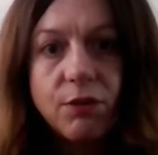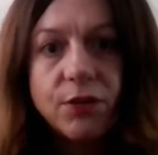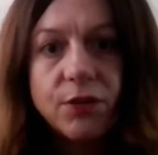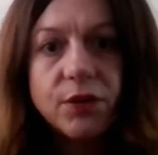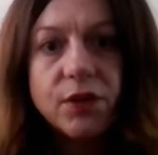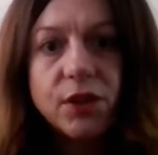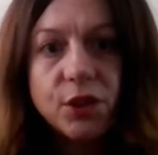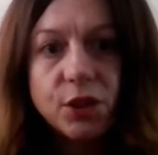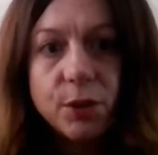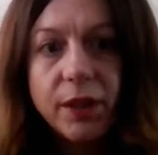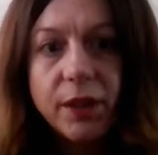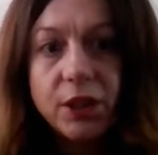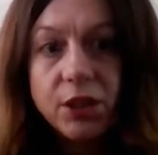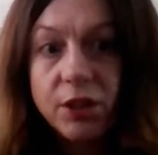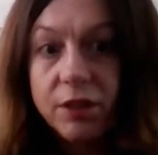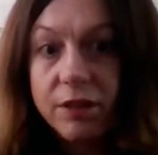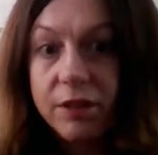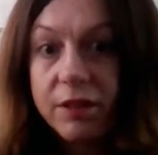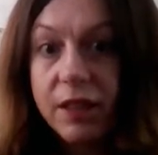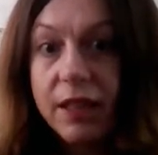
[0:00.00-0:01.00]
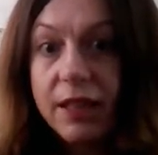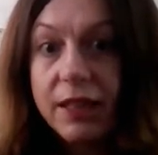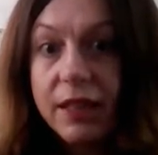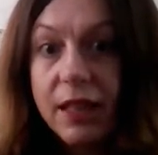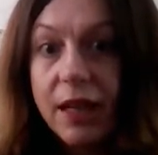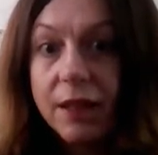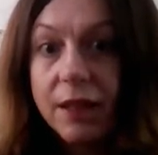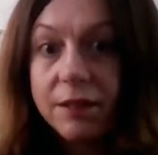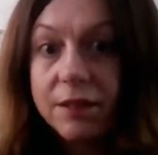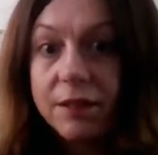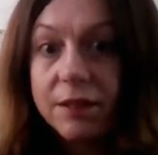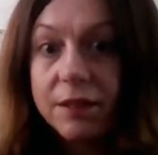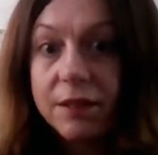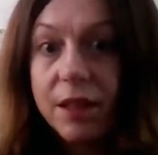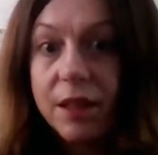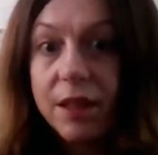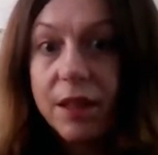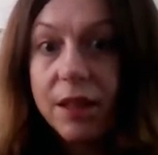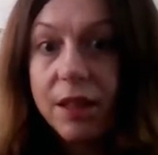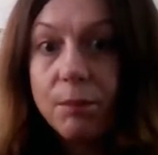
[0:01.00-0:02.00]
situations like that
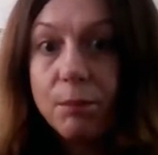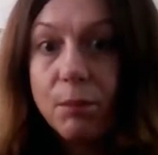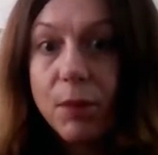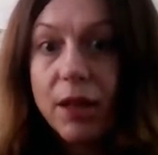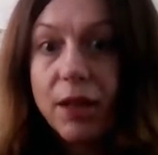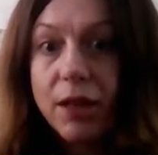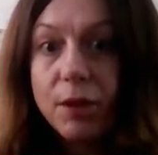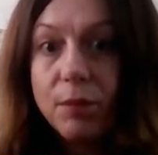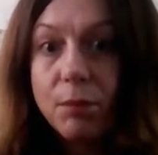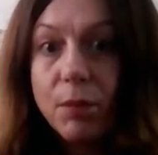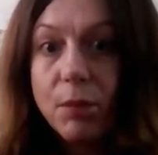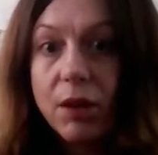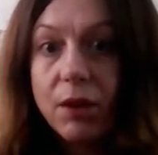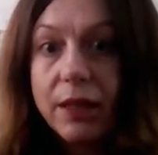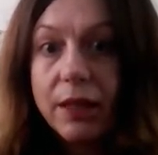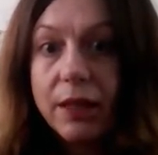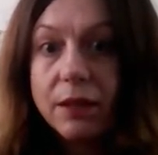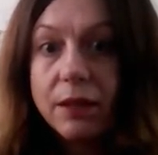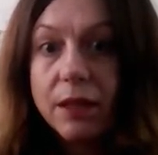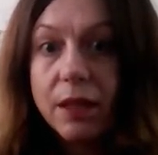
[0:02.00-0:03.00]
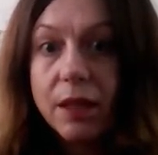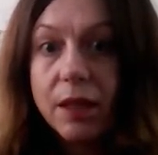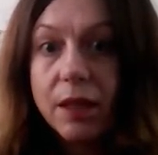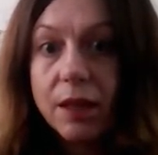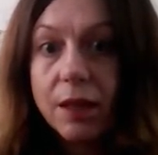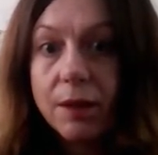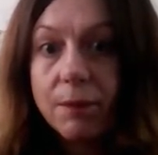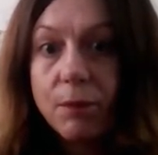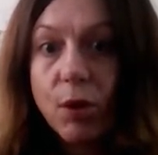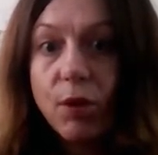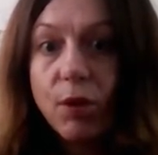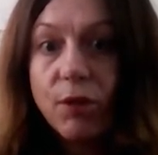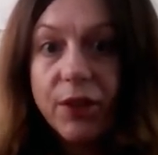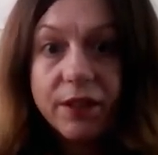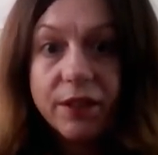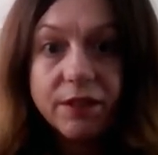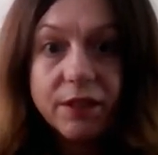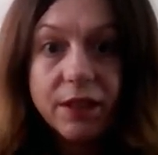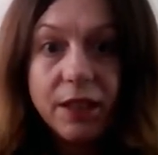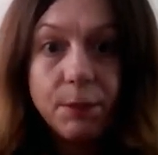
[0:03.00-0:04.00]
in my own mind,
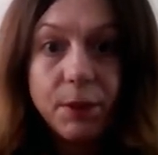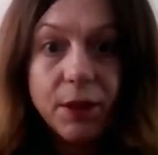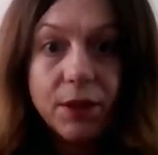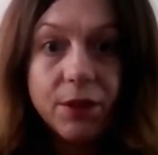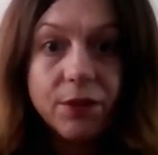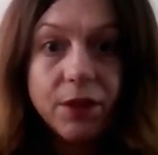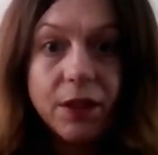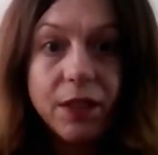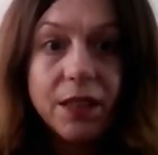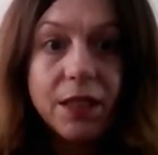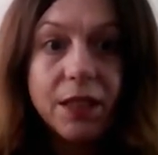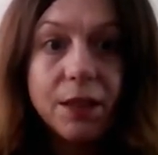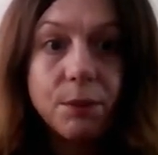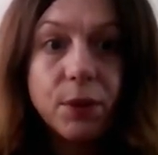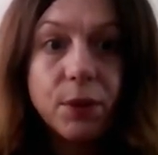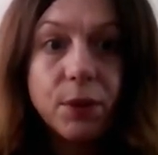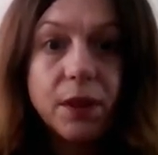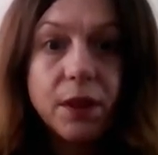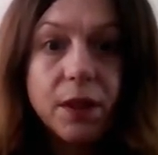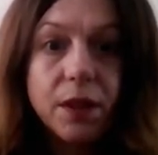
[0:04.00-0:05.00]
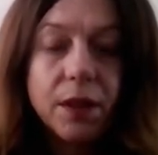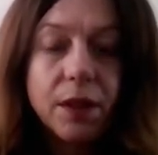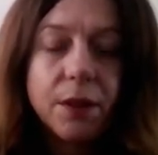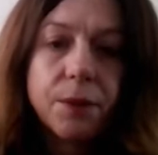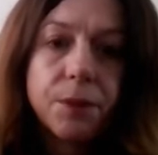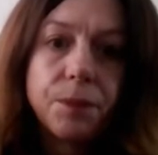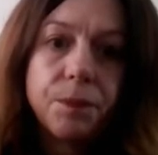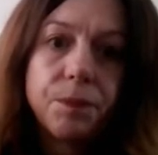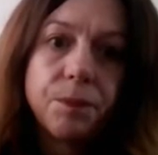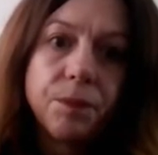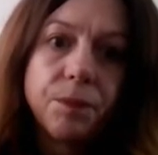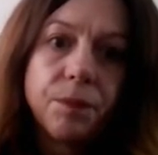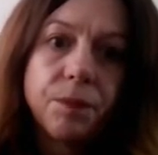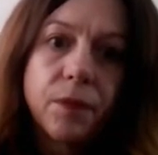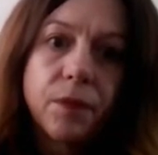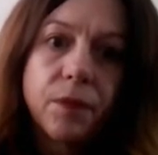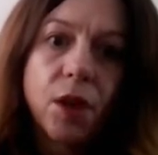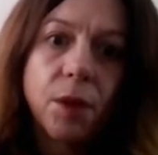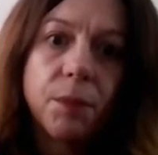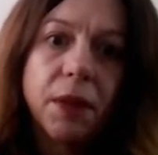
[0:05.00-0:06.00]
obviously, because I keep
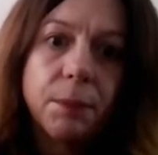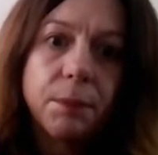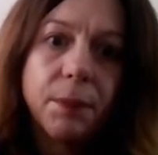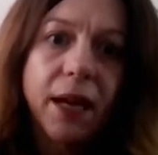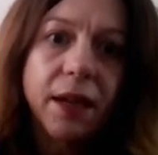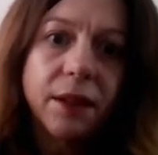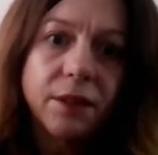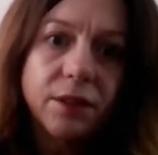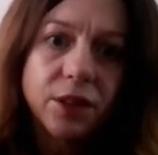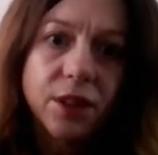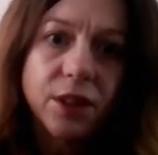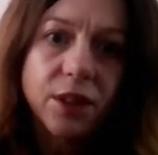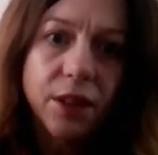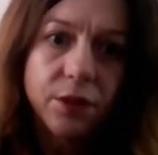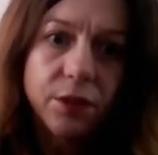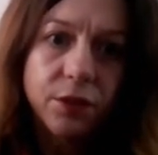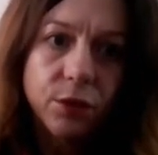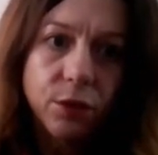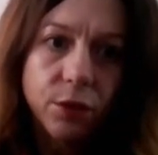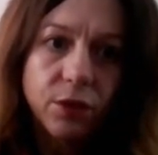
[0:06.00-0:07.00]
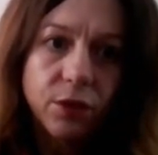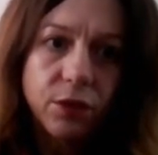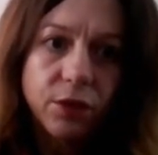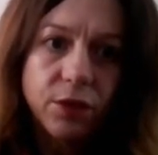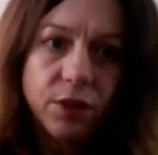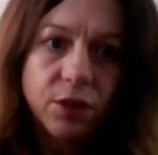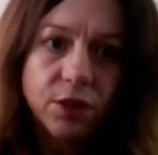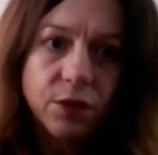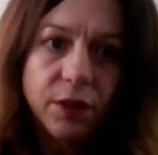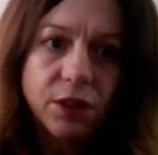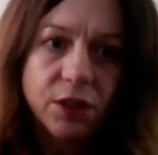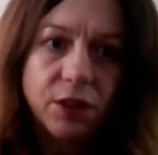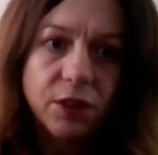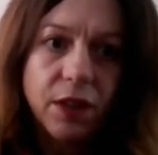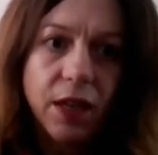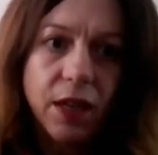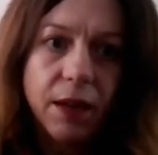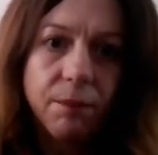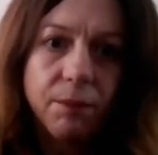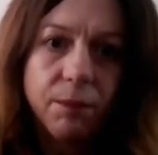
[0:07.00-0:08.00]
coming back to those sorts of
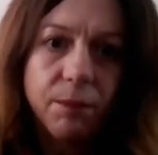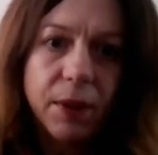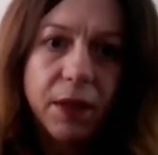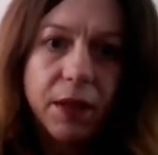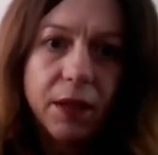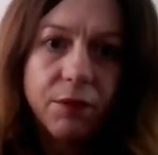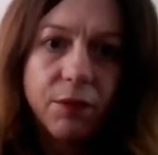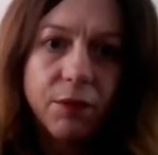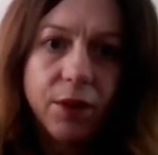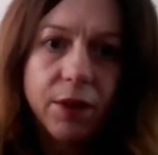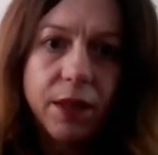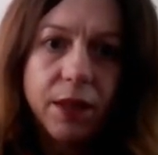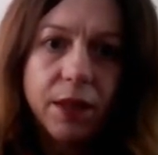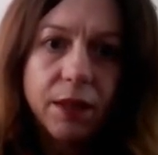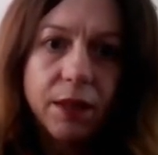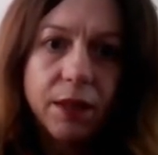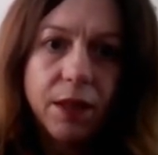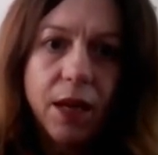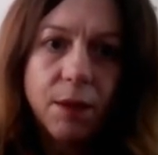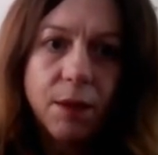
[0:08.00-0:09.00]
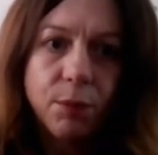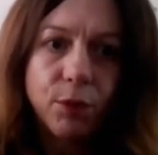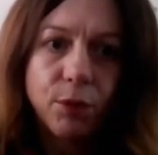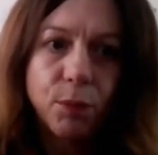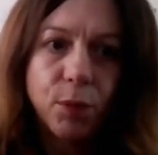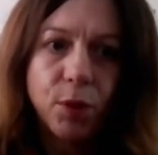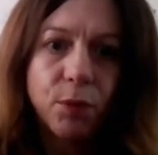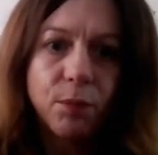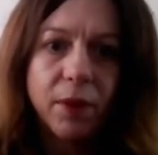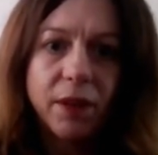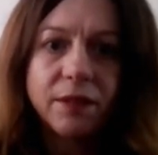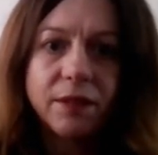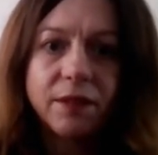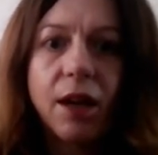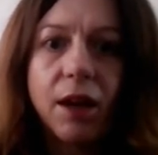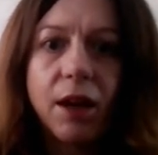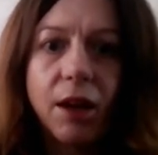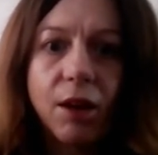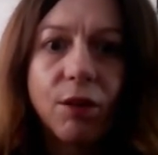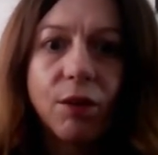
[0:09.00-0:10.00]
situations and being very able to put
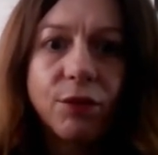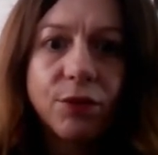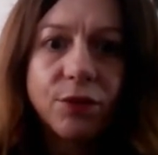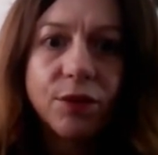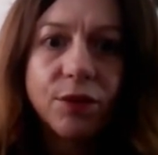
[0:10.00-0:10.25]
myself